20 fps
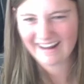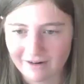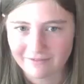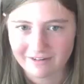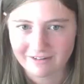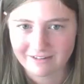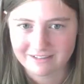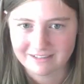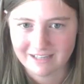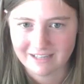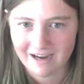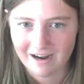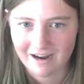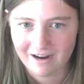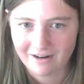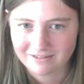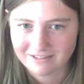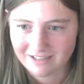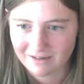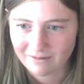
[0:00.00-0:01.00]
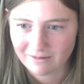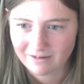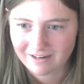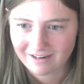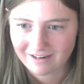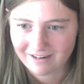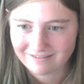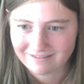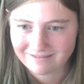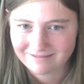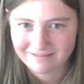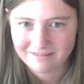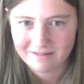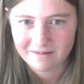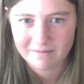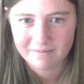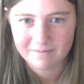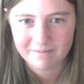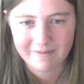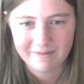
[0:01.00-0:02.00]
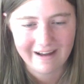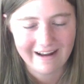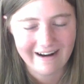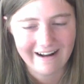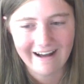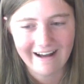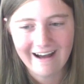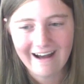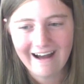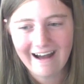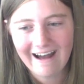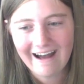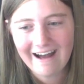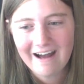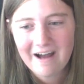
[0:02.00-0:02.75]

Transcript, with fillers: to figure this out. It's not working. But uh,